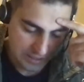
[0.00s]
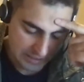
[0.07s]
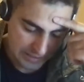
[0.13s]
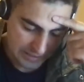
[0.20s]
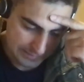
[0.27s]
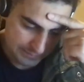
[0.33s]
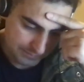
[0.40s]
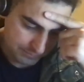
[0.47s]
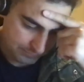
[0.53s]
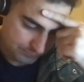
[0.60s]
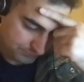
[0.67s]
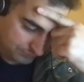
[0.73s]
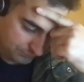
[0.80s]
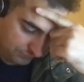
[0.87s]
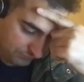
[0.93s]

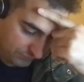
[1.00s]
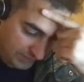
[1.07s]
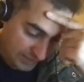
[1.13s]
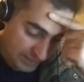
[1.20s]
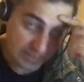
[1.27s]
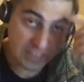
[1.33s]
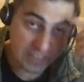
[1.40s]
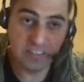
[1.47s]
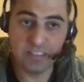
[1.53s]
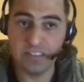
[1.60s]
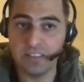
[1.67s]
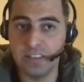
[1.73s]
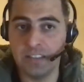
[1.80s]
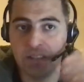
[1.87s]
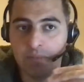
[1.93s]
um, and then
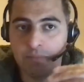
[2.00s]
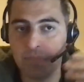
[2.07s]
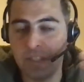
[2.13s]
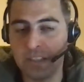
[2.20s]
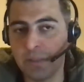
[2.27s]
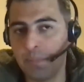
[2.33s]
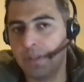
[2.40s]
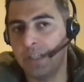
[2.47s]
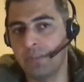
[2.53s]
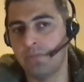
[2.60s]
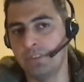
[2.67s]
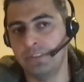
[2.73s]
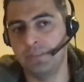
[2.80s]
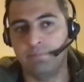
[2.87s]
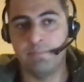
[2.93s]
the other part
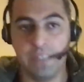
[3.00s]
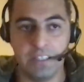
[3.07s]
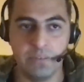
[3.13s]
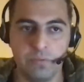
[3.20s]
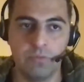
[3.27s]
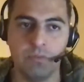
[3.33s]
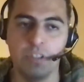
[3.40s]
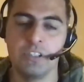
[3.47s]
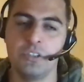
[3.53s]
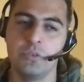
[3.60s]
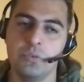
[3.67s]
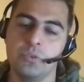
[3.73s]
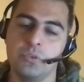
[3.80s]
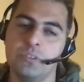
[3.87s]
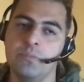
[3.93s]
which I wanted
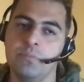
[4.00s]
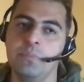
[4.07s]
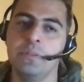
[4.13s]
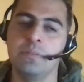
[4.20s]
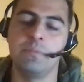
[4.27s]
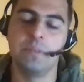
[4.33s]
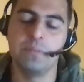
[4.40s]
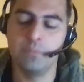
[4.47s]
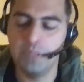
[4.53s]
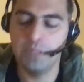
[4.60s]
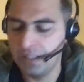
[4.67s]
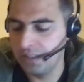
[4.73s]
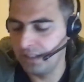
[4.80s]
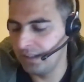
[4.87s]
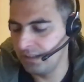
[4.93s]
to be
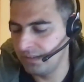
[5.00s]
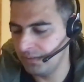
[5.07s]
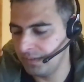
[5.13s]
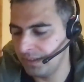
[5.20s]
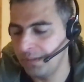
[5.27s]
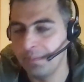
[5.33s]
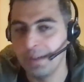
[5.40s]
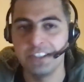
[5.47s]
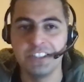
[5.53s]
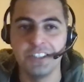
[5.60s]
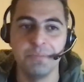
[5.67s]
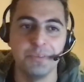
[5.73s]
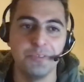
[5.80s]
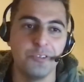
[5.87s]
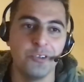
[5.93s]

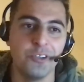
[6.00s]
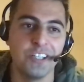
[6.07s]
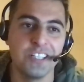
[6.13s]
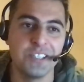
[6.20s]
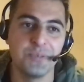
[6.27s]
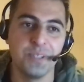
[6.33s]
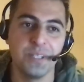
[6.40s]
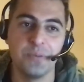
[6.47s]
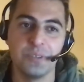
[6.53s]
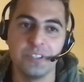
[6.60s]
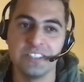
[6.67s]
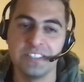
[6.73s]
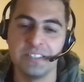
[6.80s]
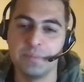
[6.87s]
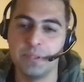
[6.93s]
mention before as well
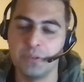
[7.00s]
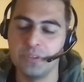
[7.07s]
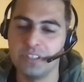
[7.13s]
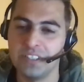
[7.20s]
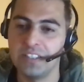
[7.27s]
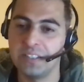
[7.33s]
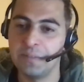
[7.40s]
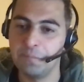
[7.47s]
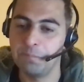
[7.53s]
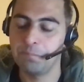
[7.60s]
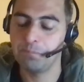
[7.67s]
was about the